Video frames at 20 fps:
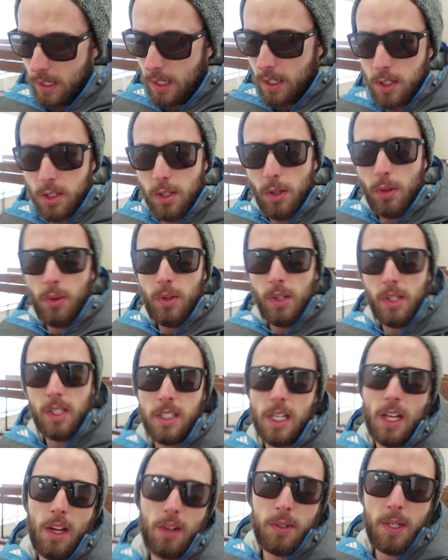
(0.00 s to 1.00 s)
kind of slow things
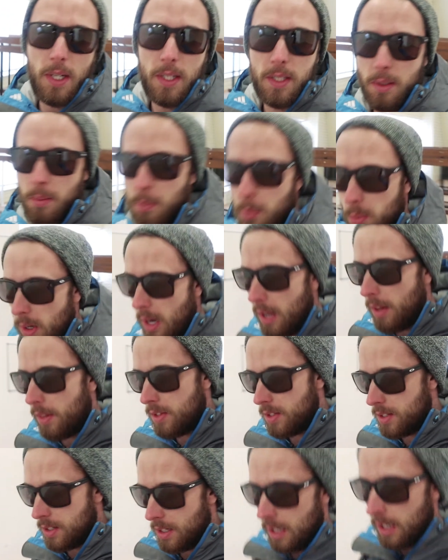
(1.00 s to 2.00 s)
down, take some
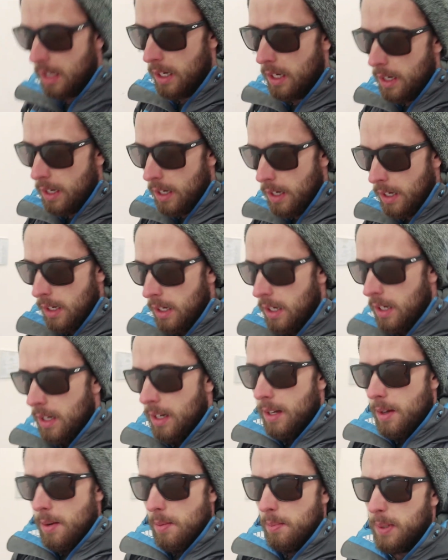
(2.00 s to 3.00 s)
breaths.
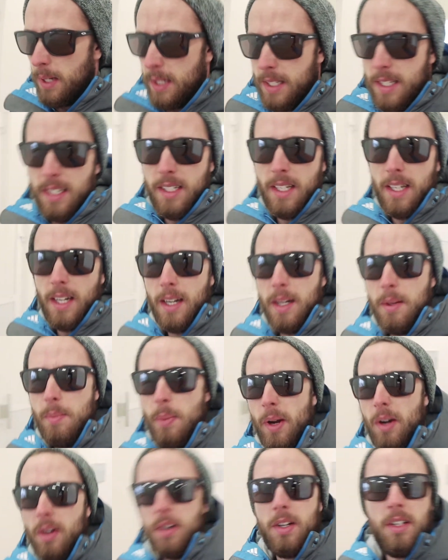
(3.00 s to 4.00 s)
But it didn't get any
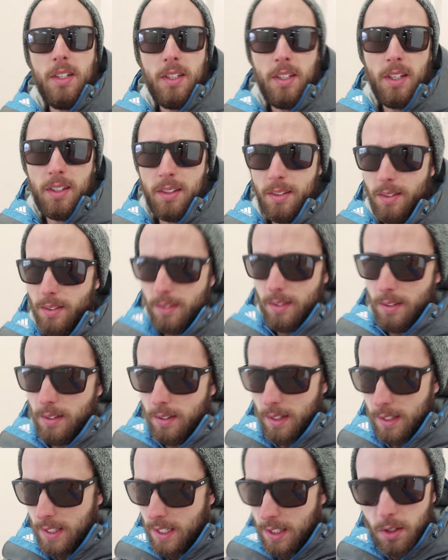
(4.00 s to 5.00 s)
better, it
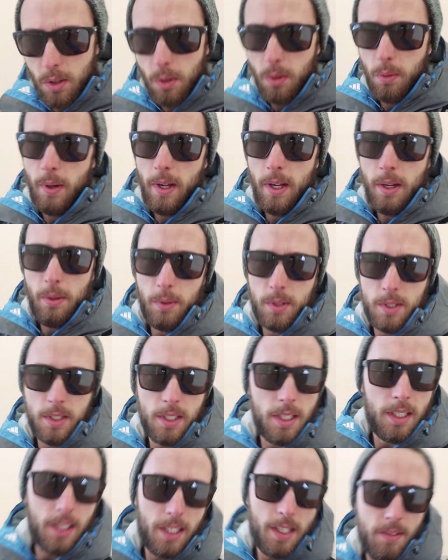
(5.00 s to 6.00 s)
didn't go away, it
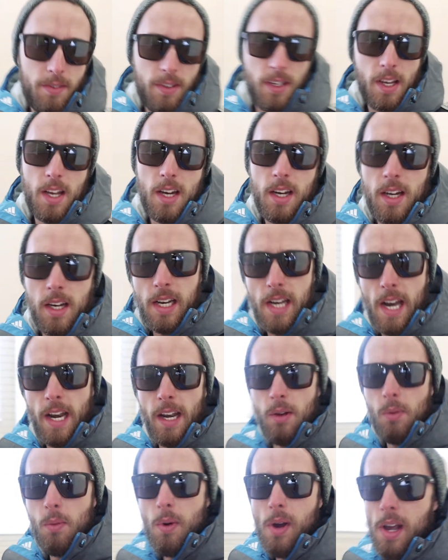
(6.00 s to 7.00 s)
wasn't alleviated in
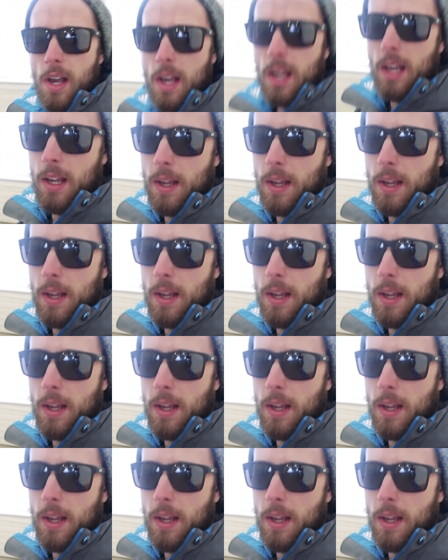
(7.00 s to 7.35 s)
any way.